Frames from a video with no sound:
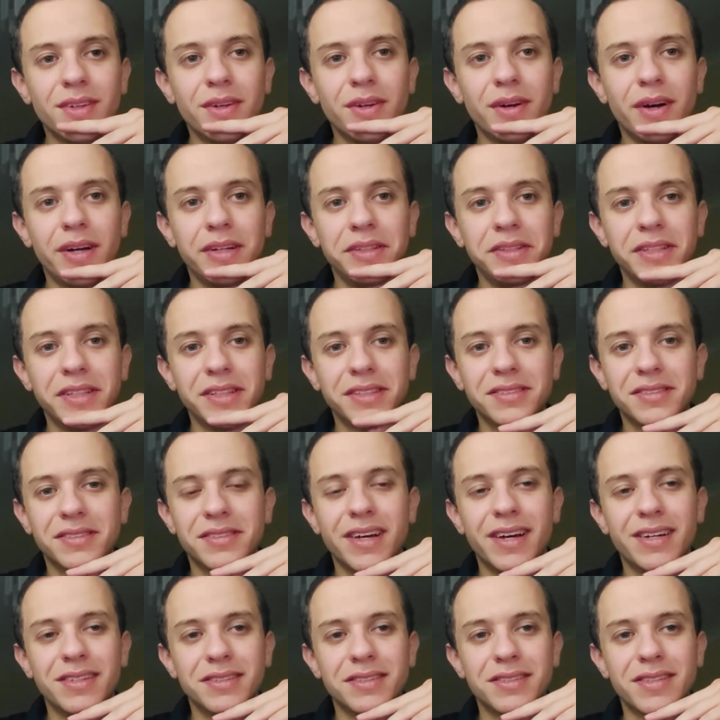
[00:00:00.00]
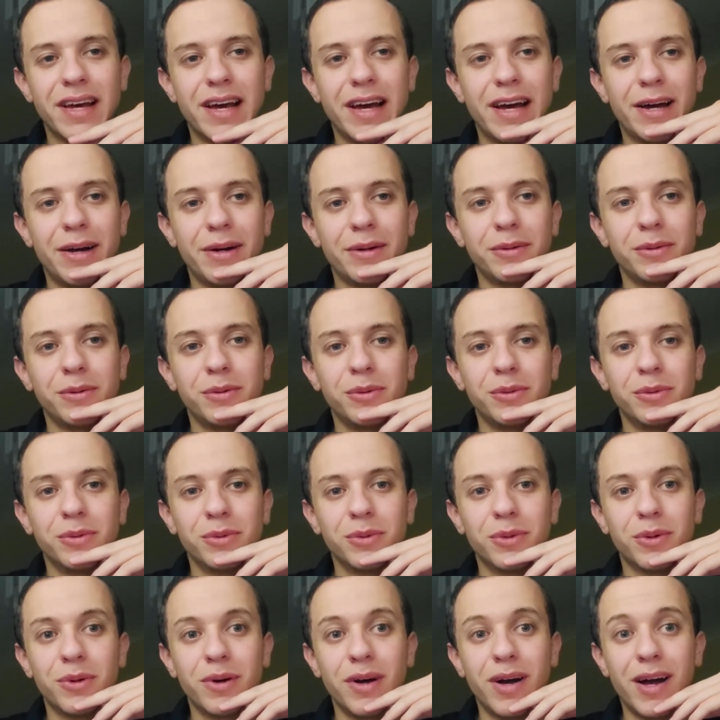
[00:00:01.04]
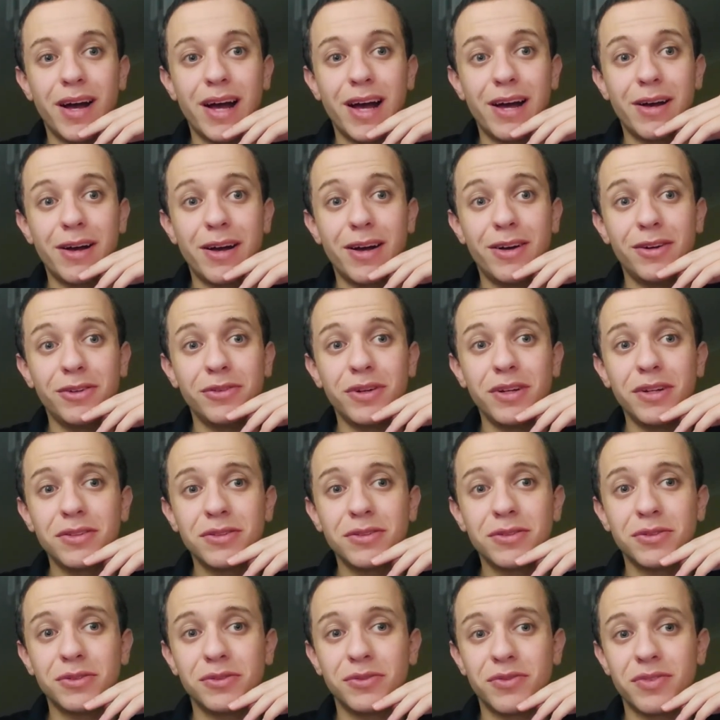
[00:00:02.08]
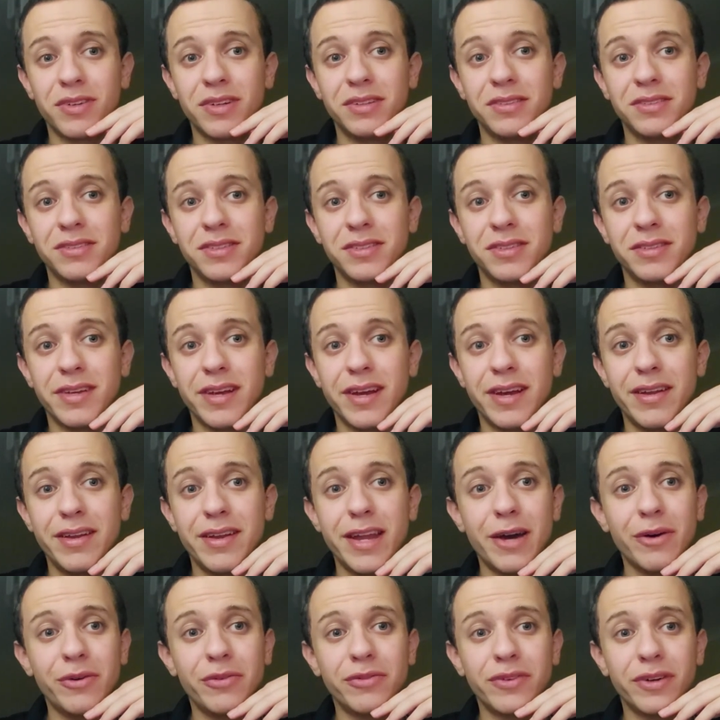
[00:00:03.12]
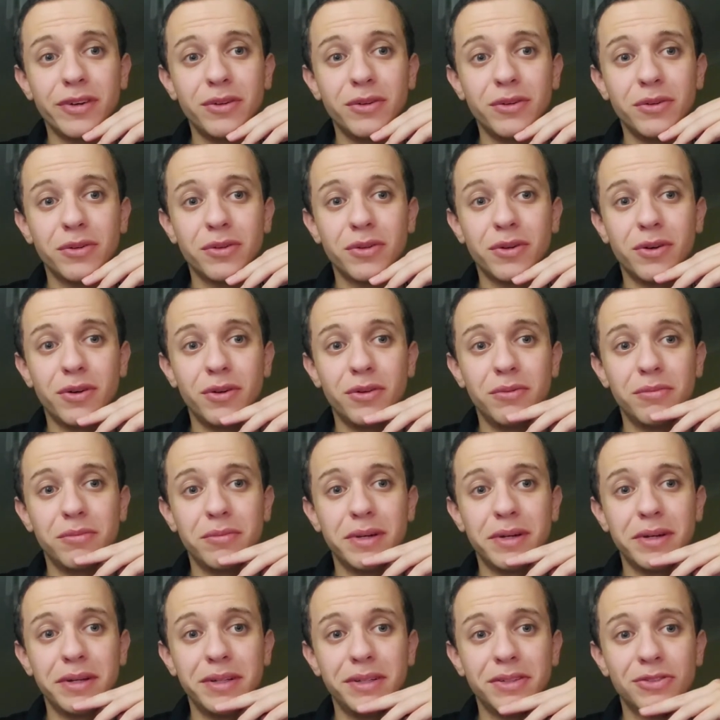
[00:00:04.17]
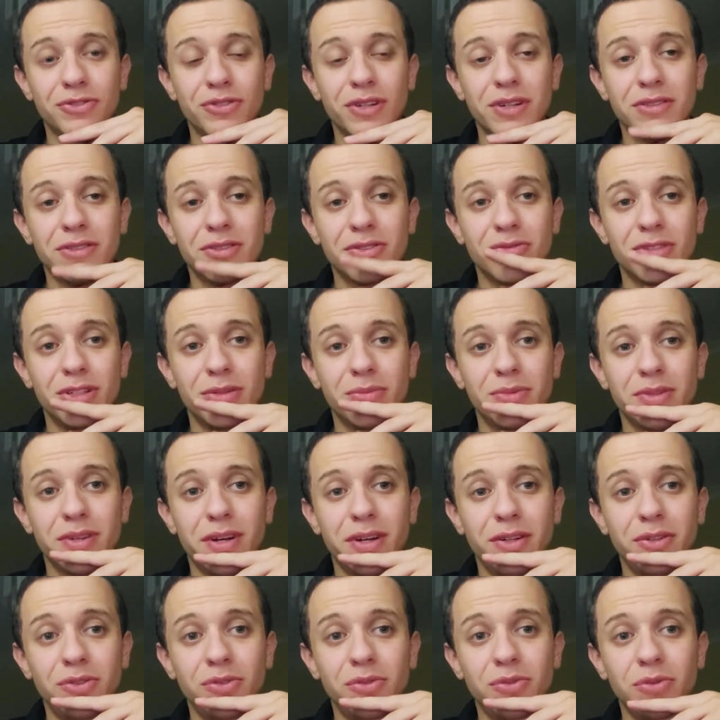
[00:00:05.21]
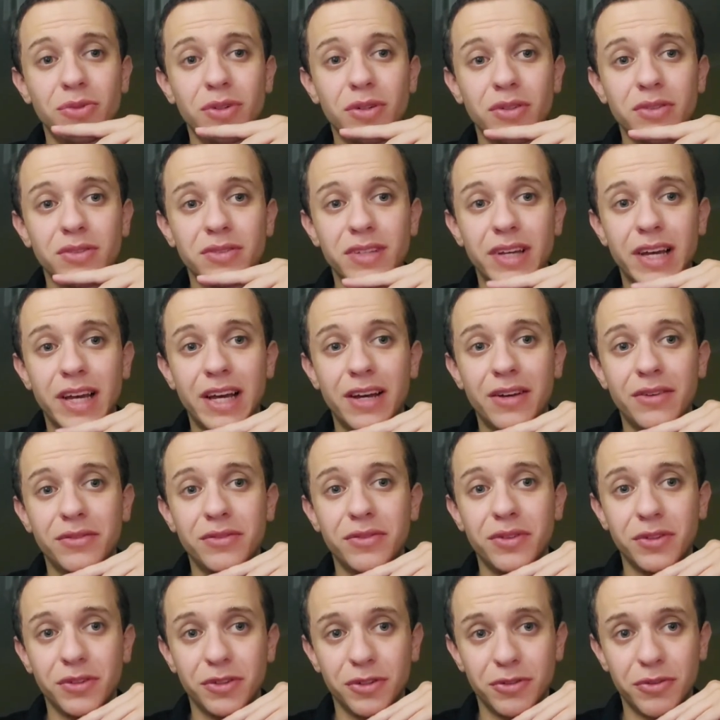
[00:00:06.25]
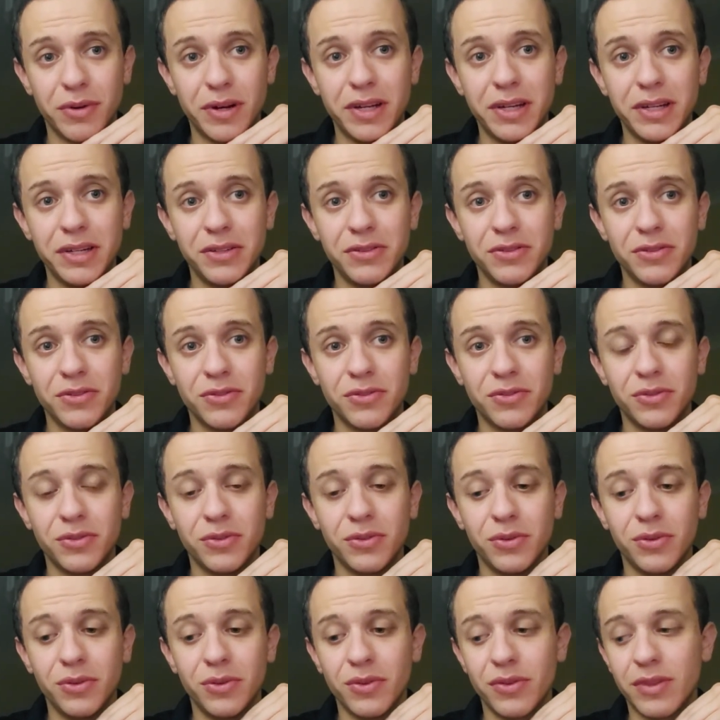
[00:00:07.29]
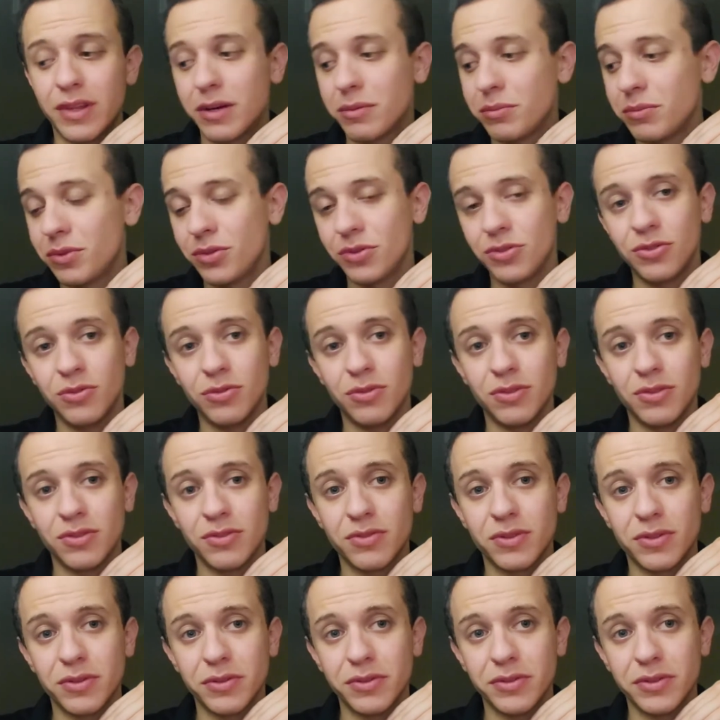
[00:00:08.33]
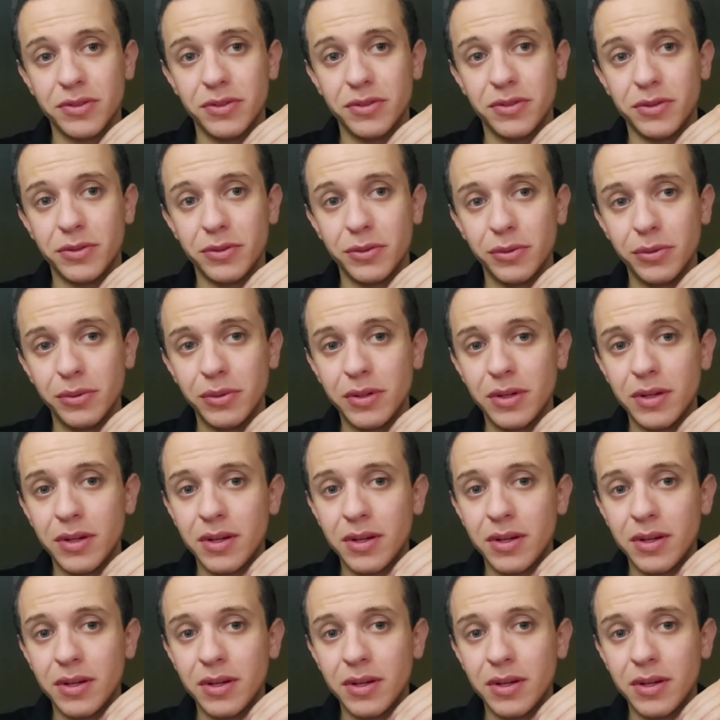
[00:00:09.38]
I guess that's how our grades got inflated. And now, if I look on my transcript, I do not have a grade for that module as far as I know.